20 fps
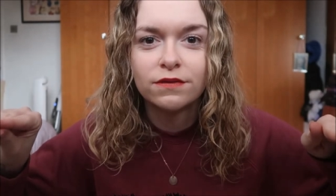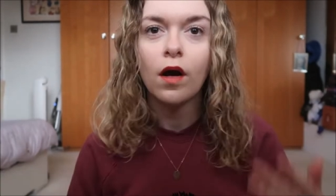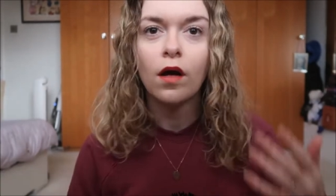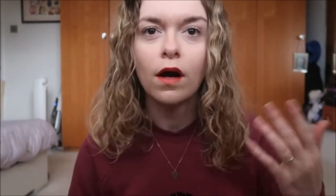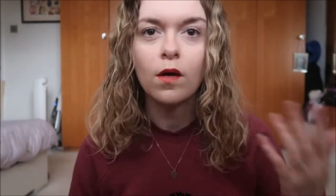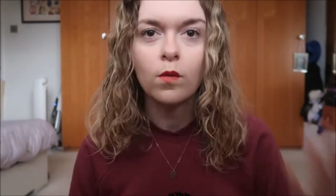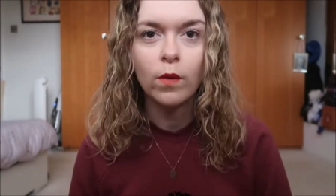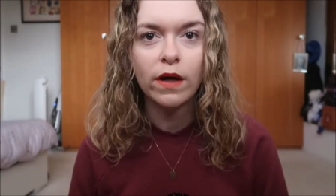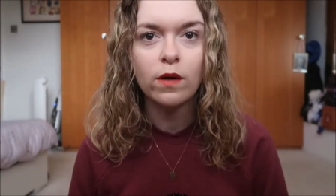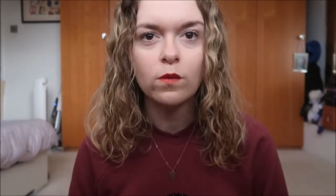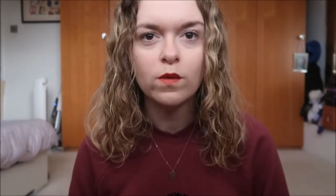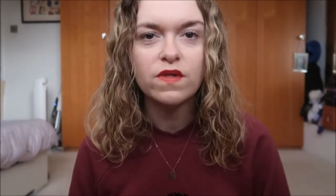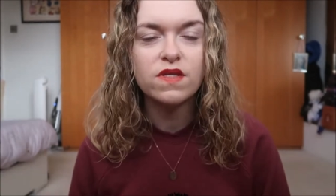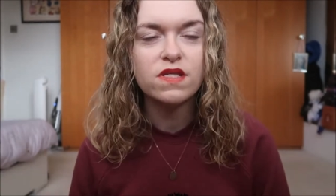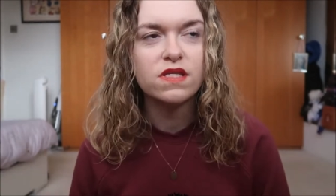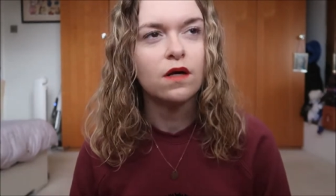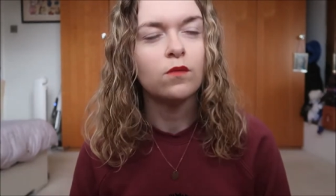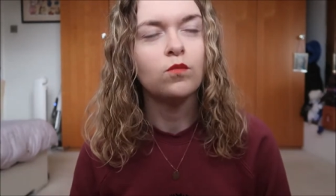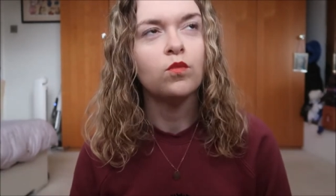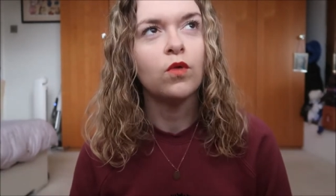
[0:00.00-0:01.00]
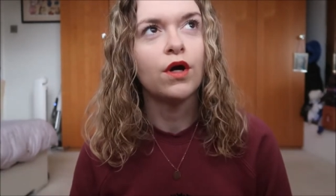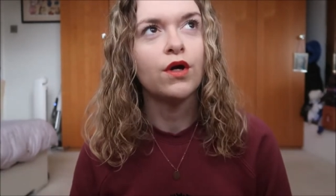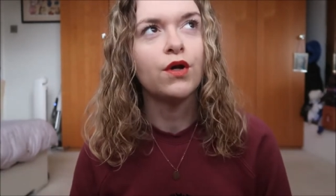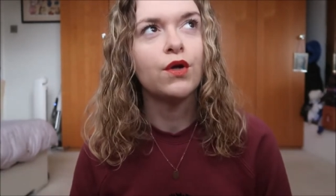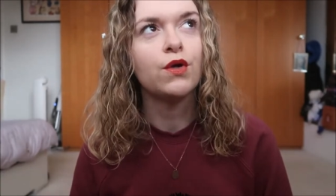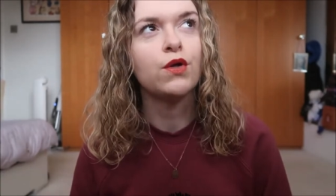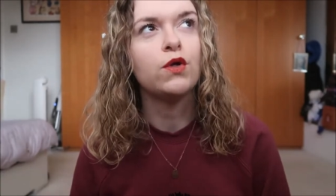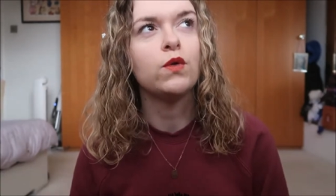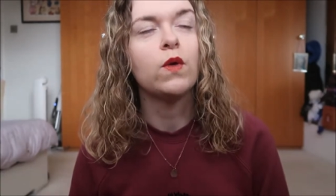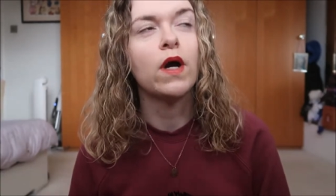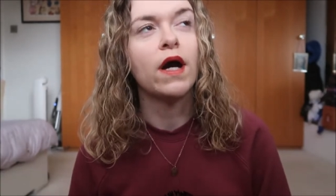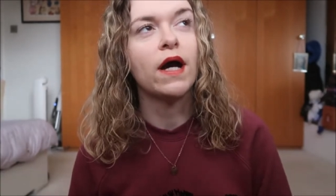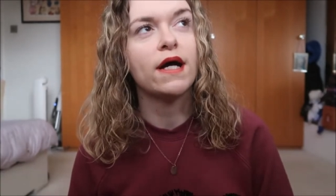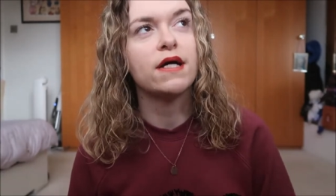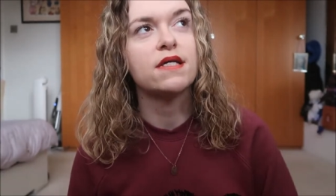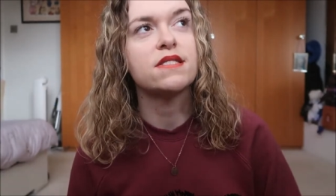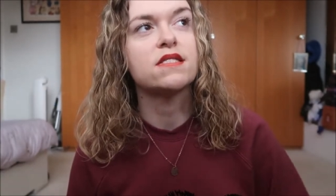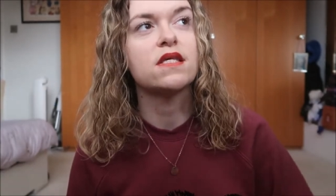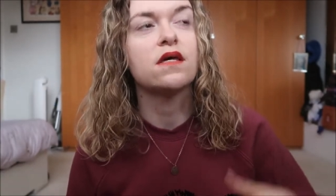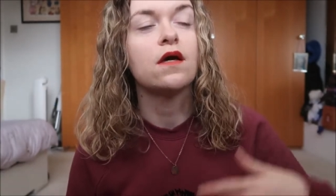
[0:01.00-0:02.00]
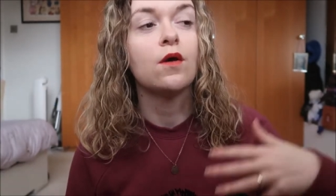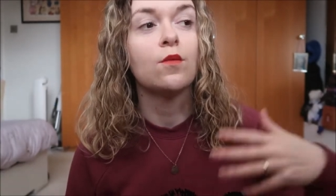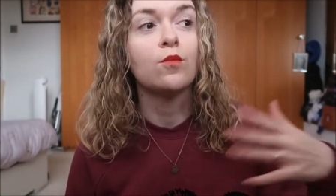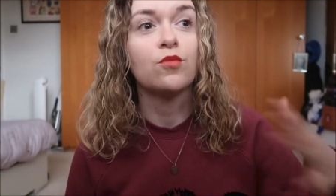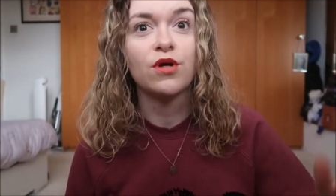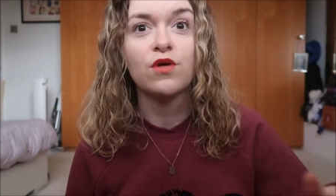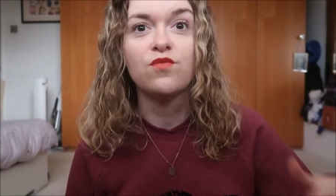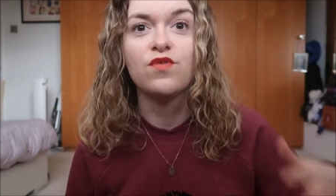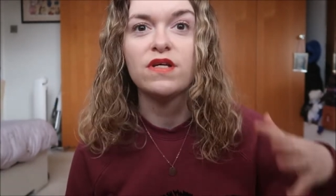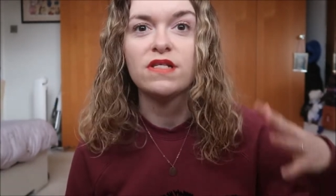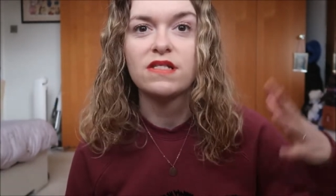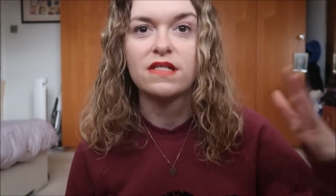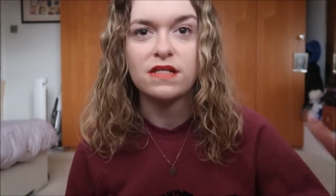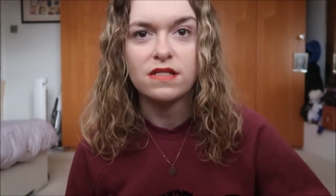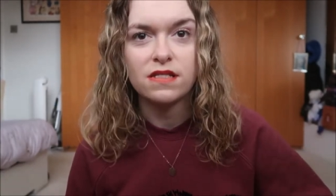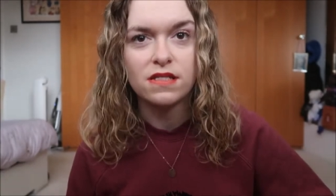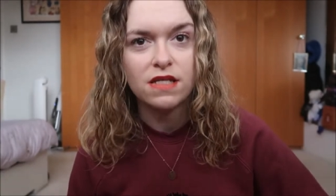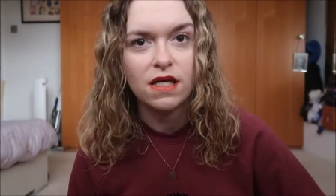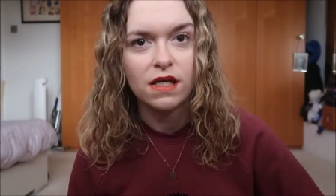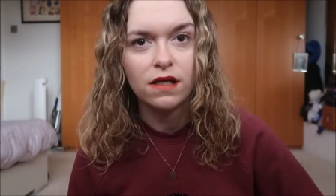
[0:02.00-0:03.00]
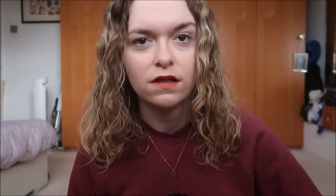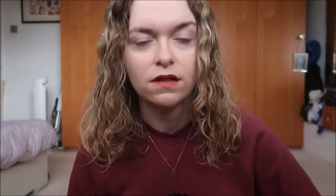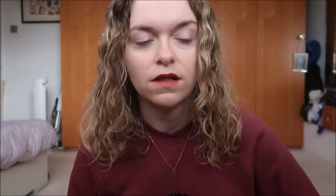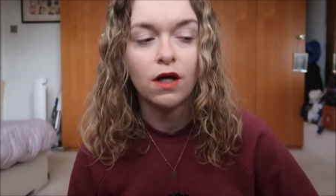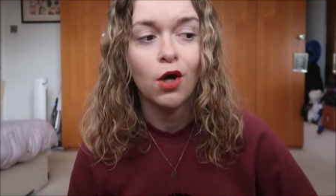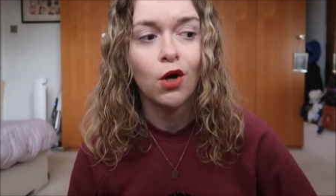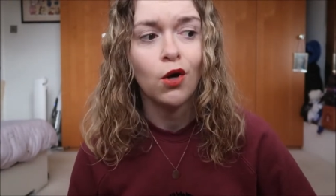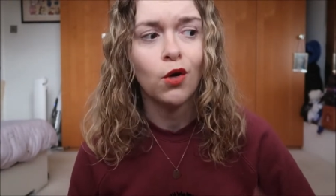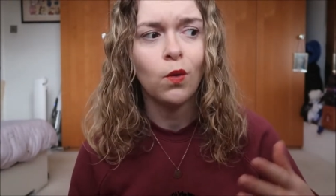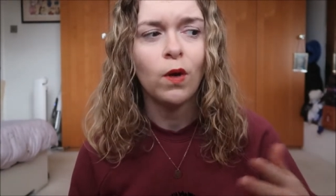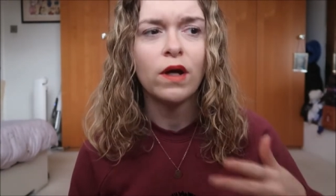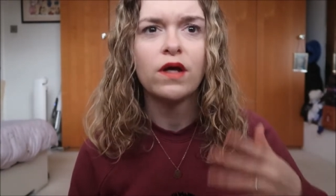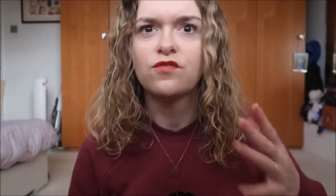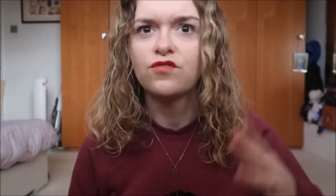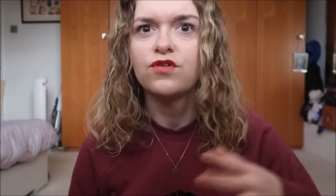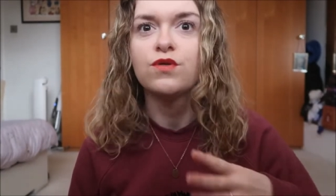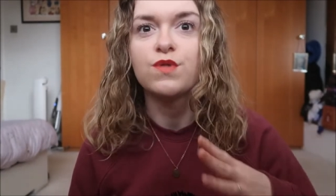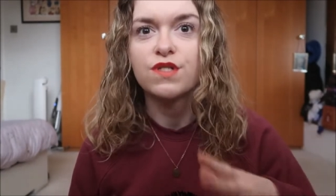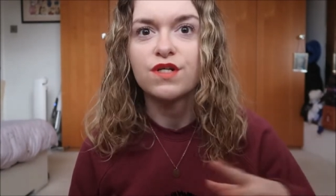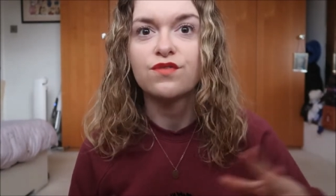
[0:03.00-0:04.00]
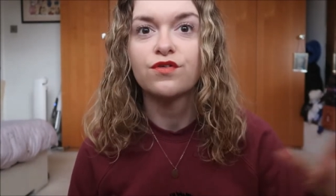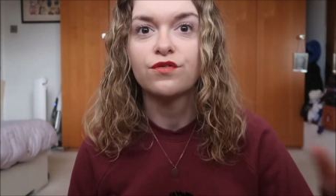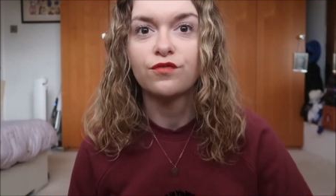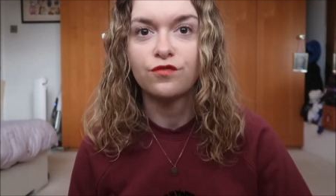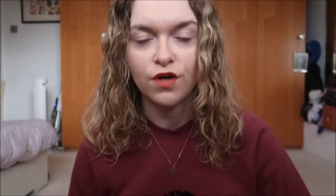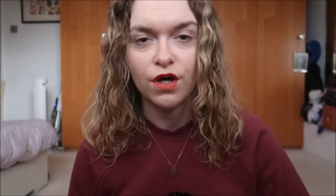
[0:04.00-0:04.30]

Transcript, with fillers: I went with someone who has previously seen quite a few different